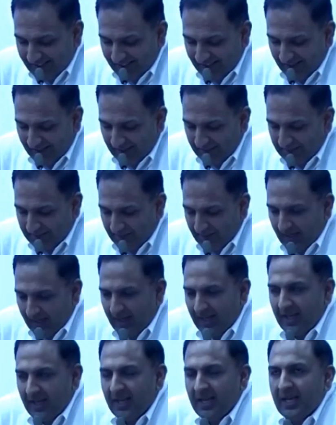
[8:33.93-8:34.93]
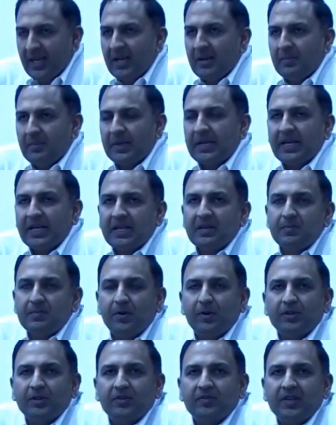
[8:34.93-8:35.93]
But I
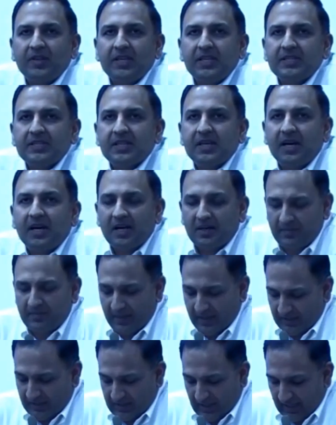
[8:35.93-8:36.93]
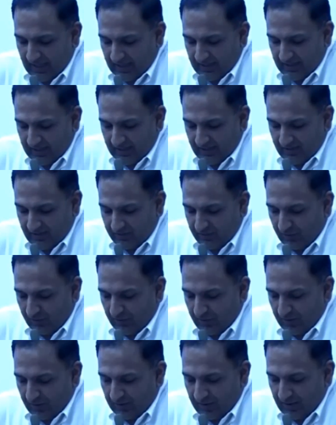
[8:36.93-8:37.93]
think both of these are big challenges
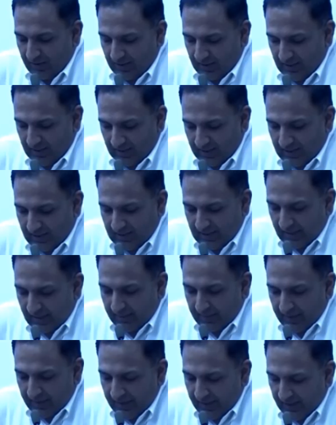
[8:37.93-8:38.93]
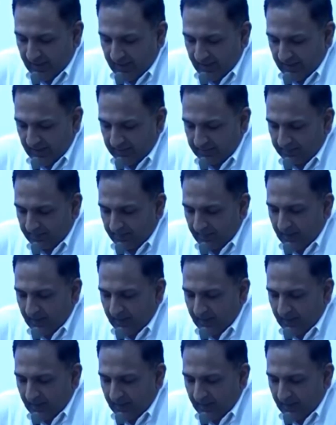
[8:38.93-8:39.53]
for contemporary India.